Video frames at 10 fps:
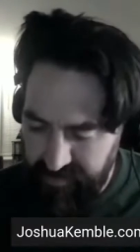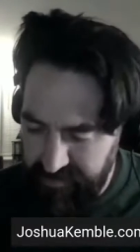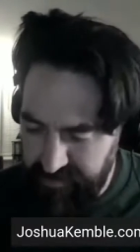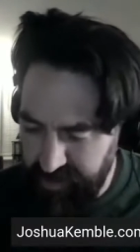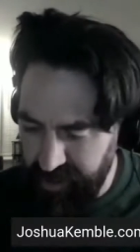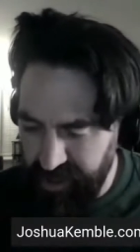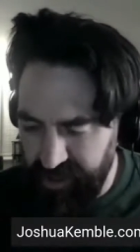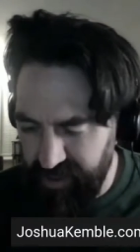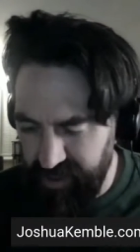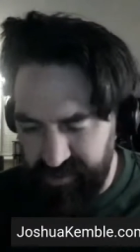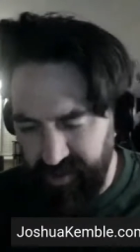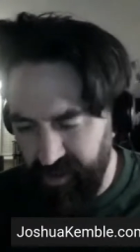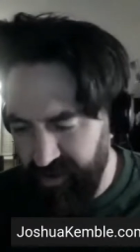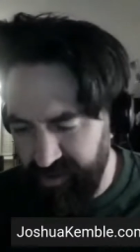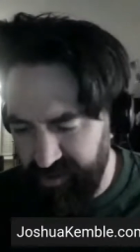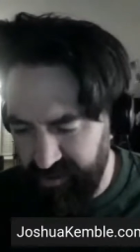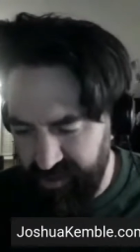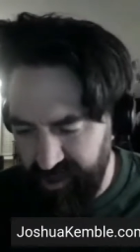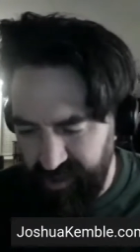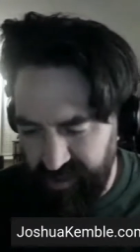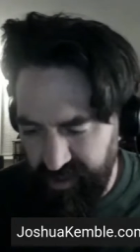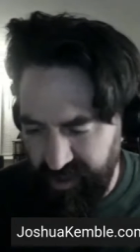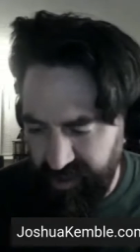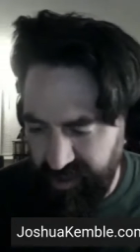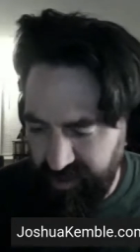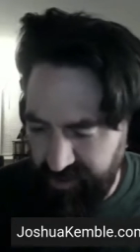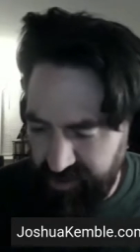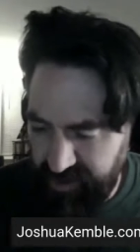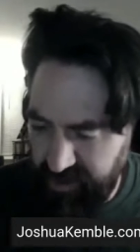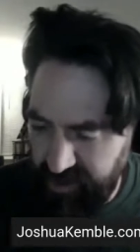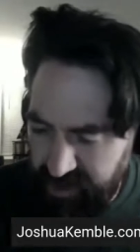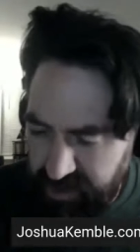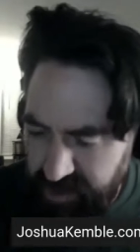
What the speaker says: But yeah, it's a hard thing to kind of get used to doing. Do you do